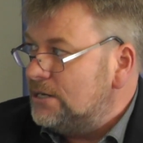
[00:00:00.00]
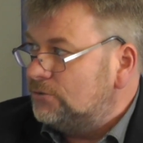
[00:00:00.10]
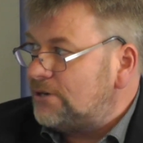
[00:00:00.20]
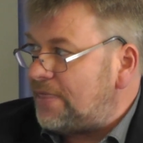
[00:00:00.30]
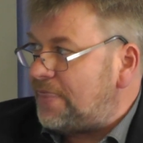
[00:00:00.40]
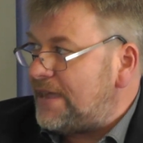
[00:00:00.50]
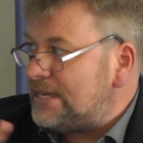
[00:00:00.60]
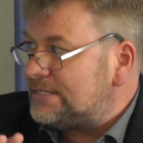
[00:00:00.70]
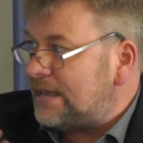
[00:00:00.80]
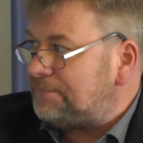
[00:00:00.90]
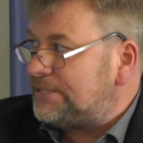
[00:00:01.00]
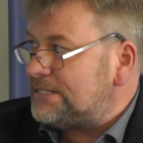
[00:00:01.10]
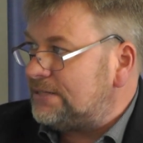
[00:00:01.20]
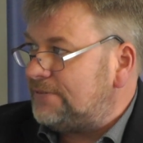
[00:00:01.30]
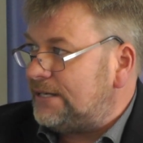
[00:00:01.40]
Rather, they accept
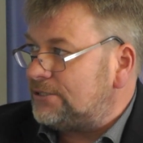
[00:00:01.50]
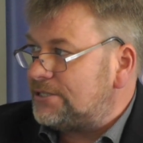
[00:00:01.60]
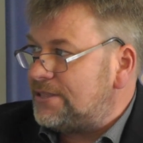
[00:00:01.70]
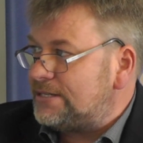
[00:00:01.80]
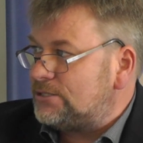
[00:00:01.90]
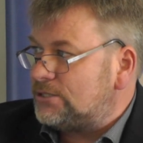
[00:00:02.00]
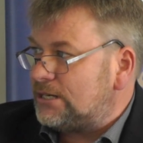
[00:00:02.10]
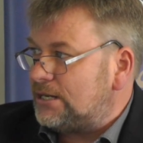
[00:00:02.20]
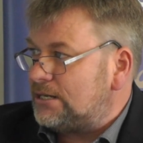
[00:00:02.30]
disadvantages that